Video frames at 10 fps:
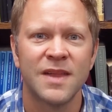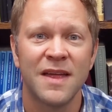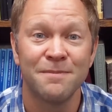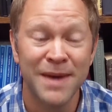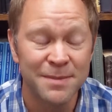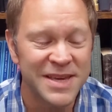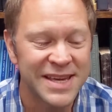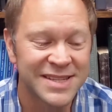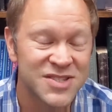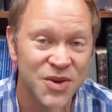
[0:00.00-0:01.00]
Maybe
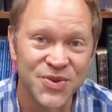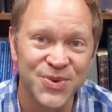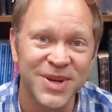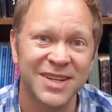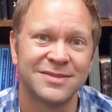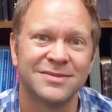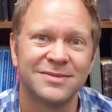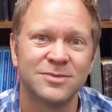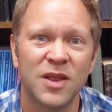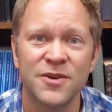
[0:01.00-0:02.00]
in so doing,
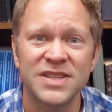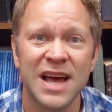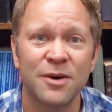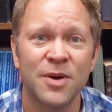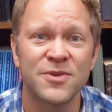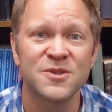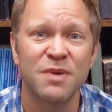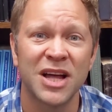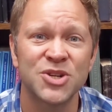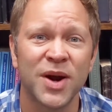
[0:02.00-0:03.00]
whether it's how we
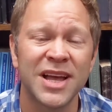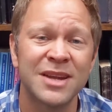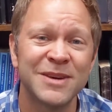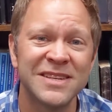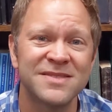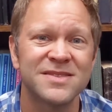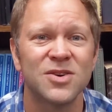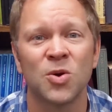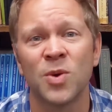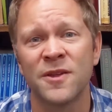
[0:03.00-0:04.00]
respond to our enemies
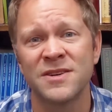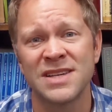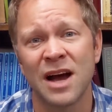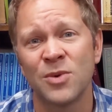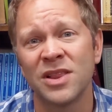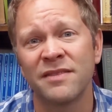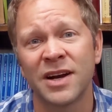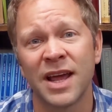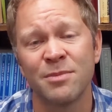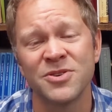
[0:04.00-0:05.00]
or whether it's how we love our
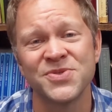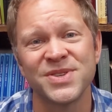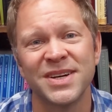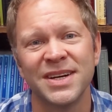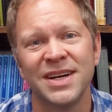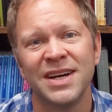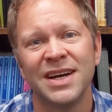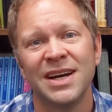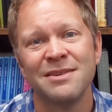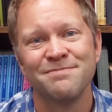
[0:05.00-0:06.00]
neighbors,
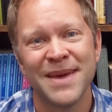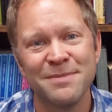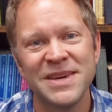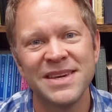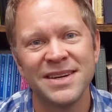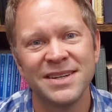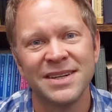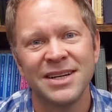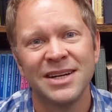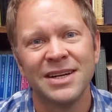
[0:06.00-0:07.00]
maybe
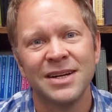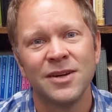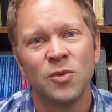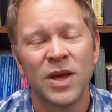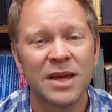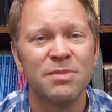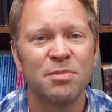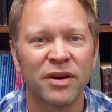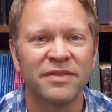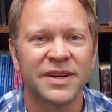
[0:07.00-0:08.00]
we can be
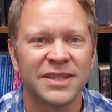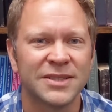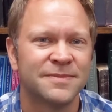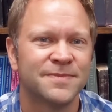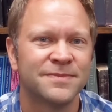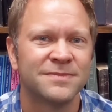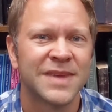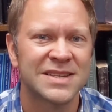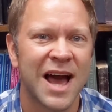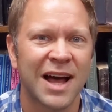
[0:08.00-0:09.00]
perfect
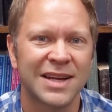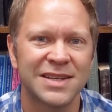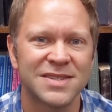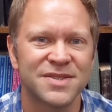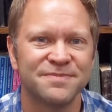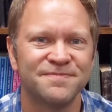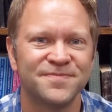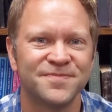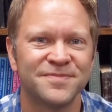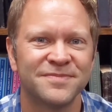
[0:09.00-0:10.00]
as God is.
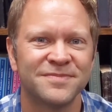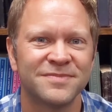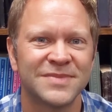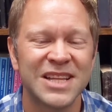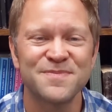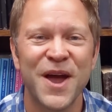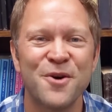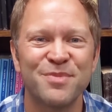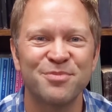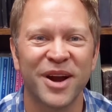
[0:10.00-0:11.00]
That's my
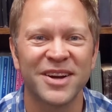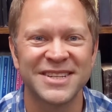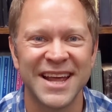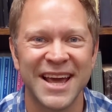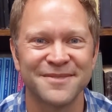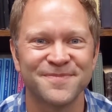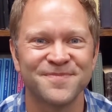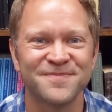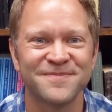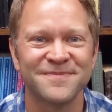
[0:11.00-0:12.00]
hope and prayer today,
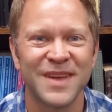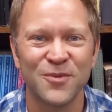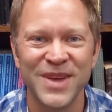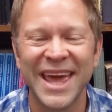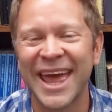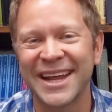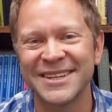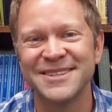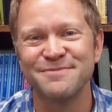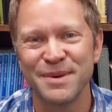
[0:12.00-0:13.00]
that we can
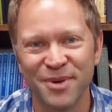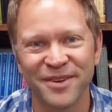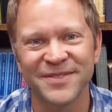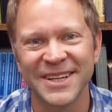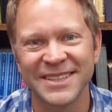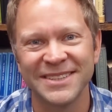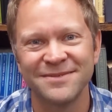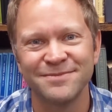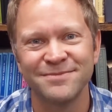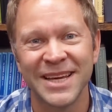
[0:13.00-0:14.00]
be perfect
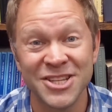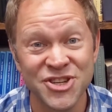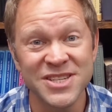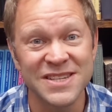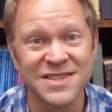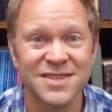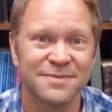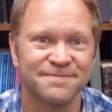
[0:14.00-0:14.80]
in Jesus.